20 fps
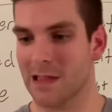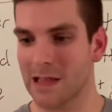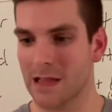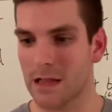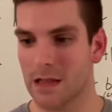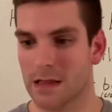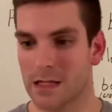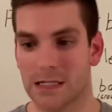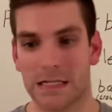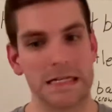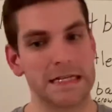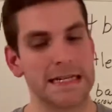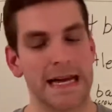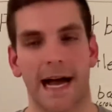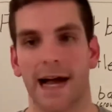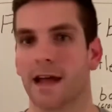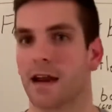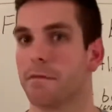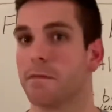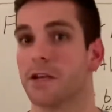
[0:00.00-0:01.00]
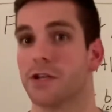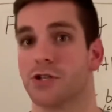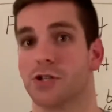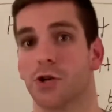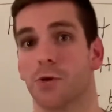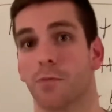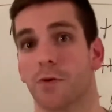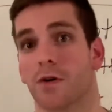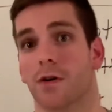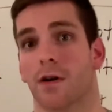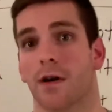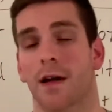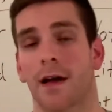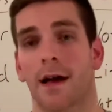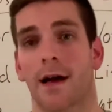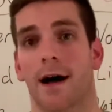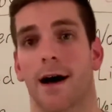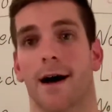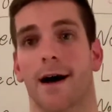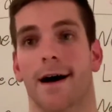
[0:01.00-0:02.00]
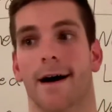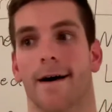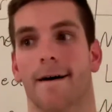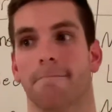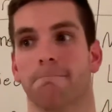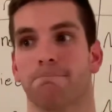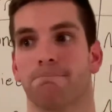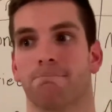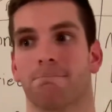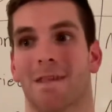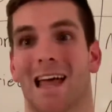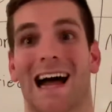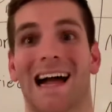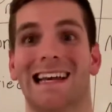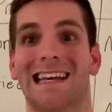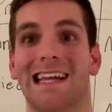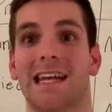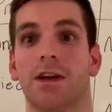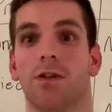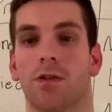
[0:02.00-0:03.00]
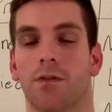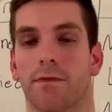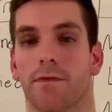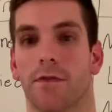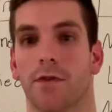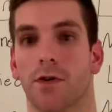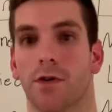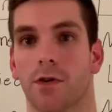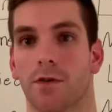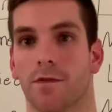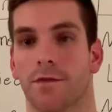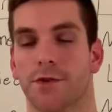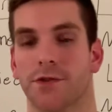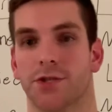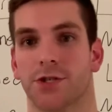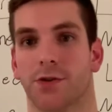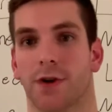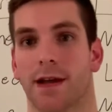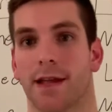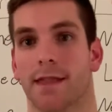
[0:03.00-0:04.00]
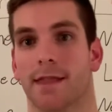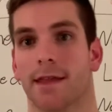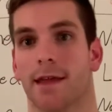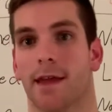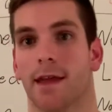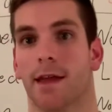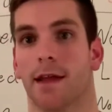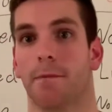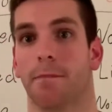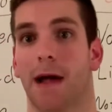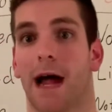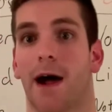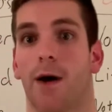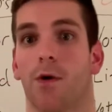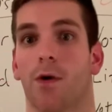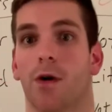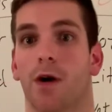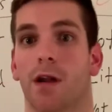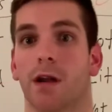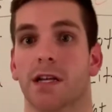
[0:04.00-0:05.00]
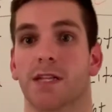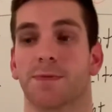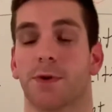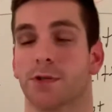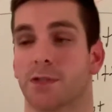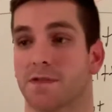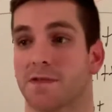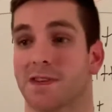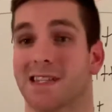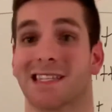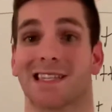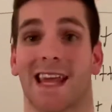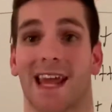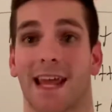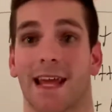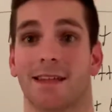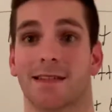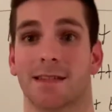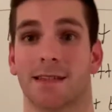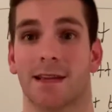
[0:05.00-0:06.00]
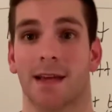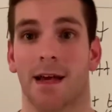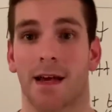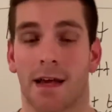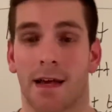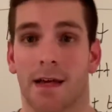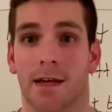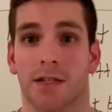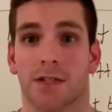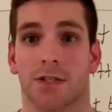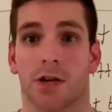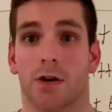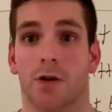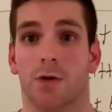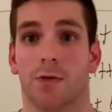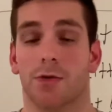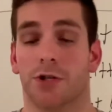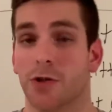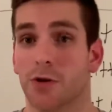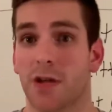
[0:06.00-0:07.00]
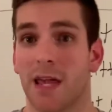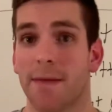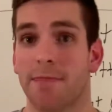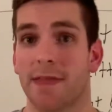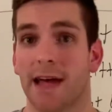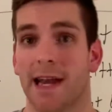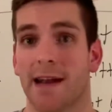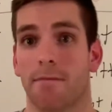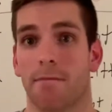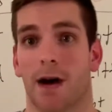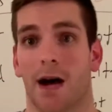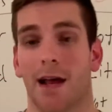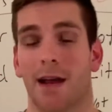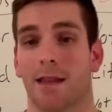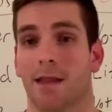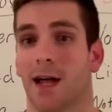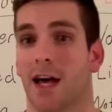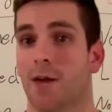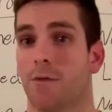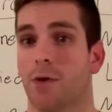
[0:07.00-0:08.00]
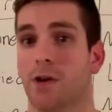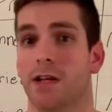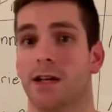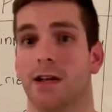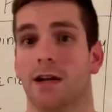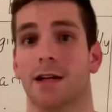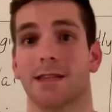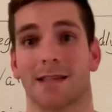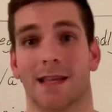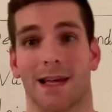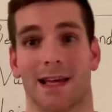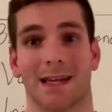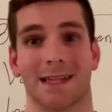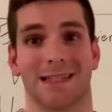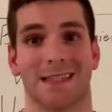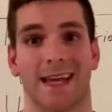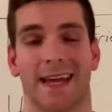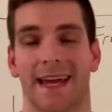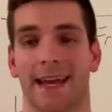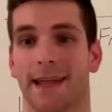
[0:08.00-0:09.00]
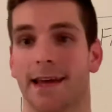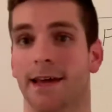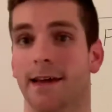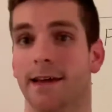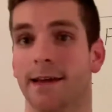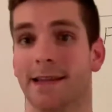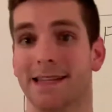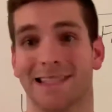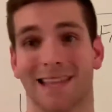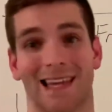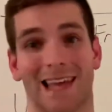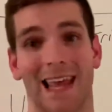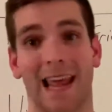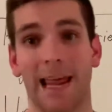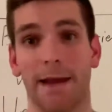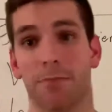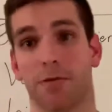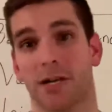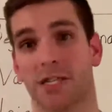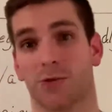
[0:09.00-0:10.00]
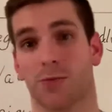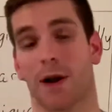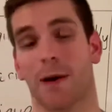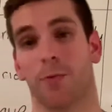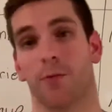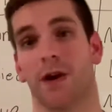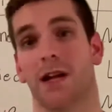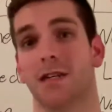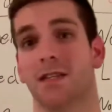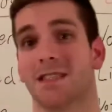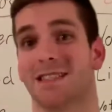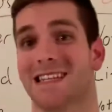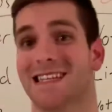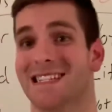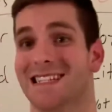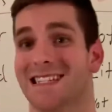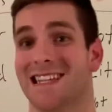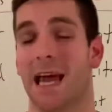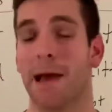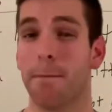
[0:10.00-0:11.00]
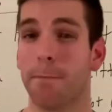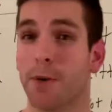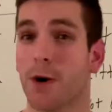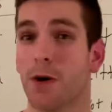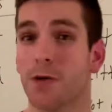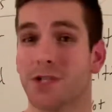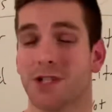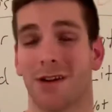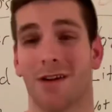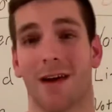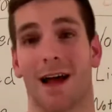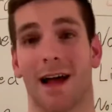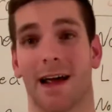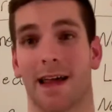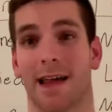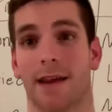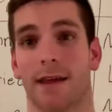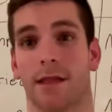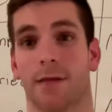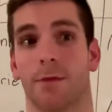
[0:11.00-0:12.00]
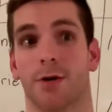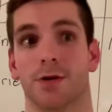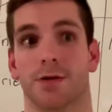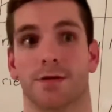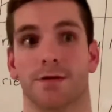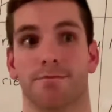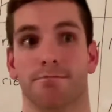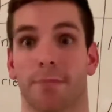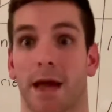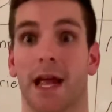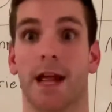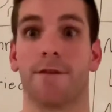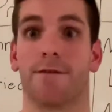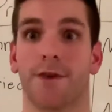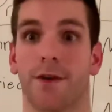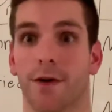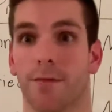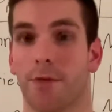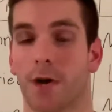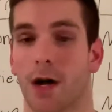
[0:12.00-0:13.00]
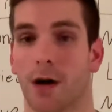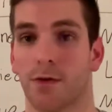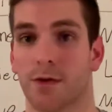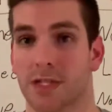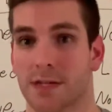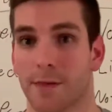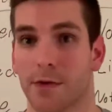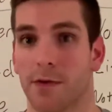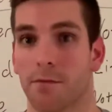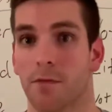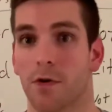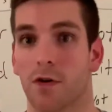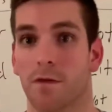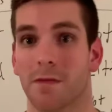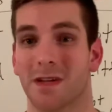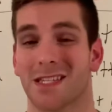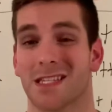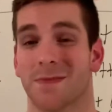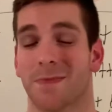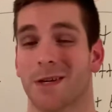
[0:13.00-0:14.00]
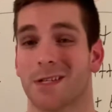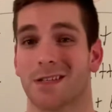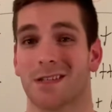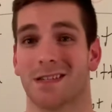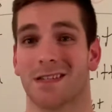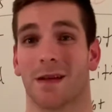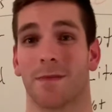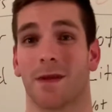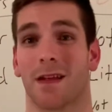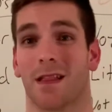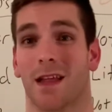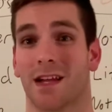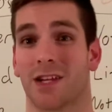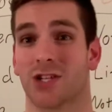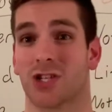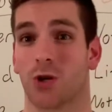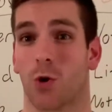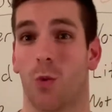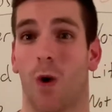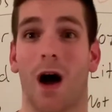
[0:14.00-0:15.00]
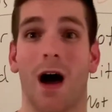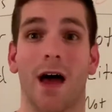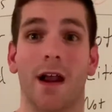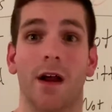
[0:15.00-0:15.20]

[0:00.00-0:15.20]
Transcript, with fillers: this is not going to be super um, ideal for, for strength and power and explosiveness gains. So do keep that in mind. A lot of what he does, like I said, is like eight plus rep ranges. It's tempo, so you're not getting the most bang for your buck with some of the movements, especially something like squat